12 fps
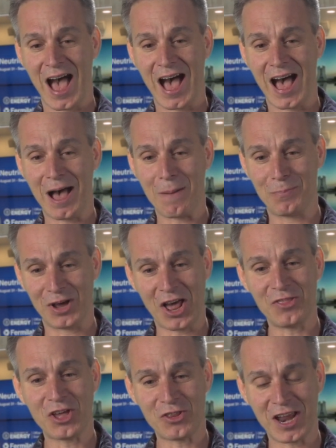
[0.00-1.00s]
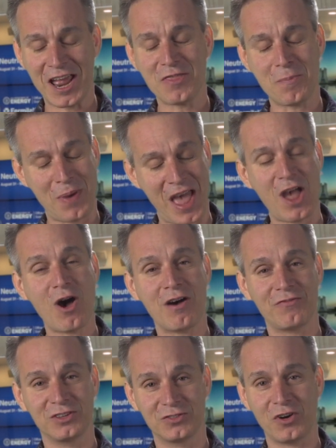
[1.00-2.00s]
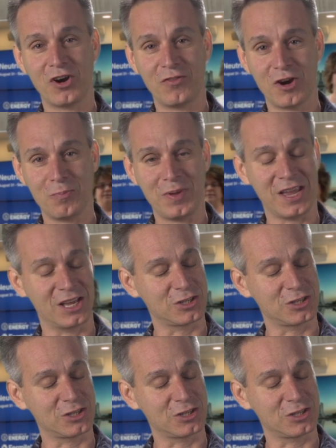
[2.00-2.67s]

Uh, but on the other hand, the payoff is very, very big.